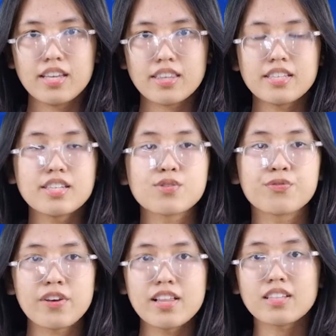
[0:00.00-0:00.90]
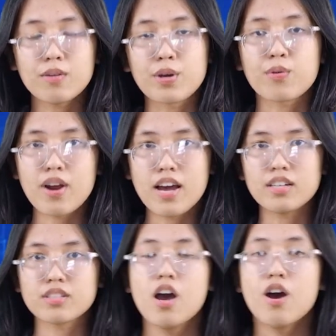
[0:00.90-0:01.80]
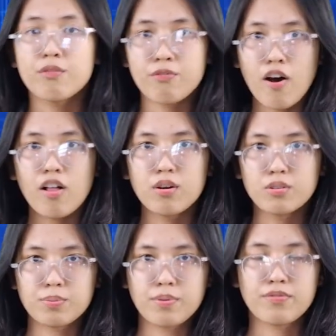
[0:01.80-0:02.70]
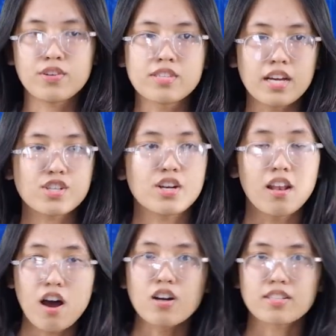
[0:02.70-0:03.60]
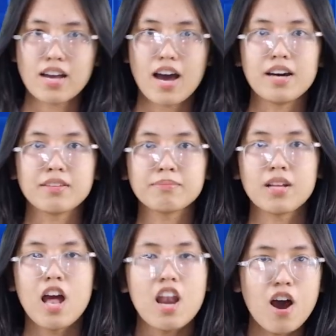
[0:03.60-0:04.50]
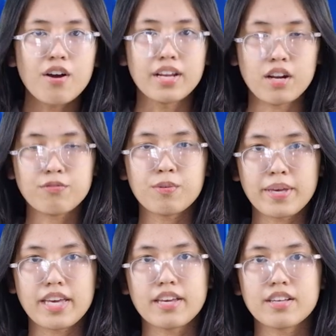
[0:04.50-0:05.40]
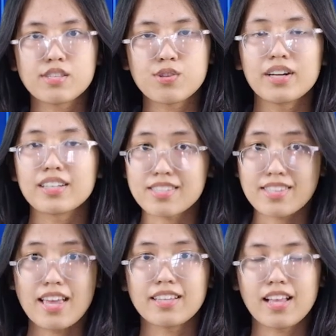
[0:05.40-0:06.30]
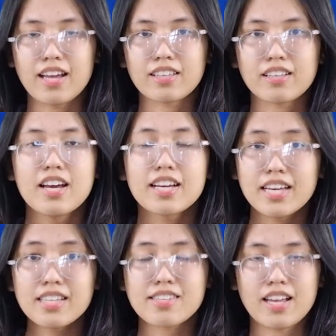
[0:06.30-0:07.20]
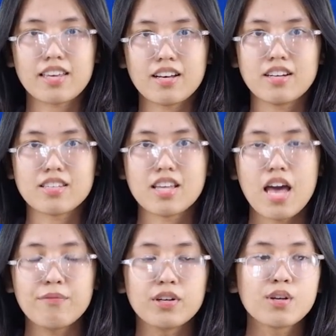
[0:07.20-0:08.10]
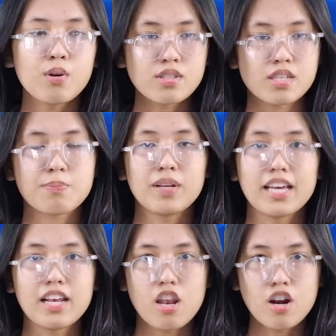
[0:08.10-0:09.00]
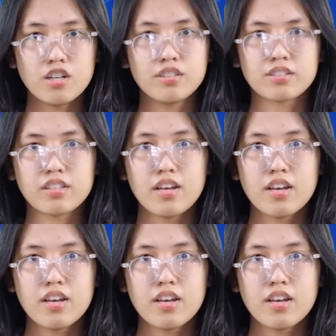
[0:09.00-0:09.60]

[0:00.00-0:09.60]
That this feeling of regret followed me for such a long time, long enough for me to understand that kids like us have unnoticeably learned